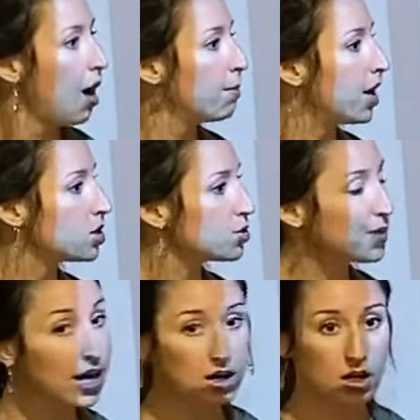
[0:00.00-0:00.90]
Much
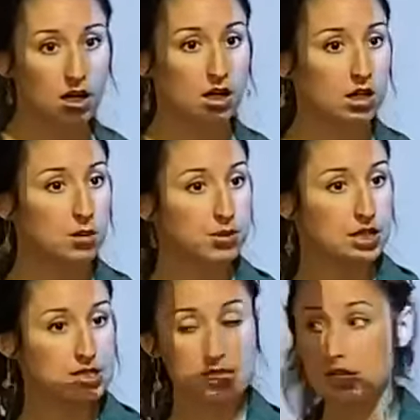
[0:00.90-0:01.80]
better.
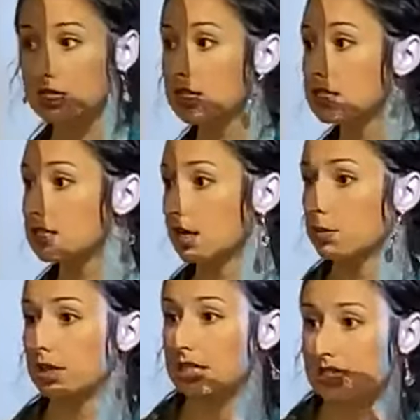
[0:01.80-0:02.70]
Complete sentence,
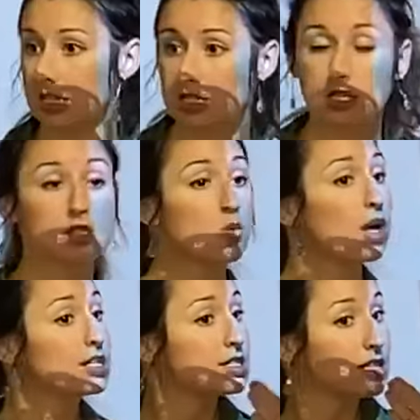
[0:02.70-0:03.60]
complete sentence.
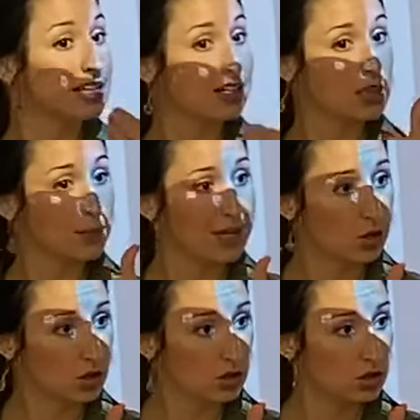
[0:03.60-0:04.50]
What does it need in the
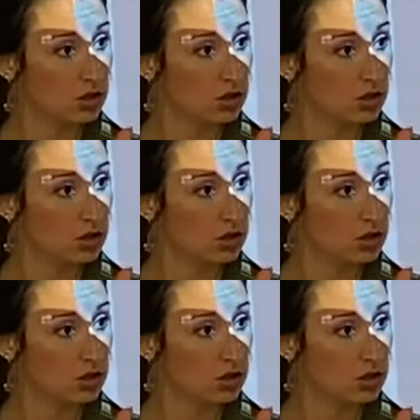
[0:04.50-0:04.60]
middle?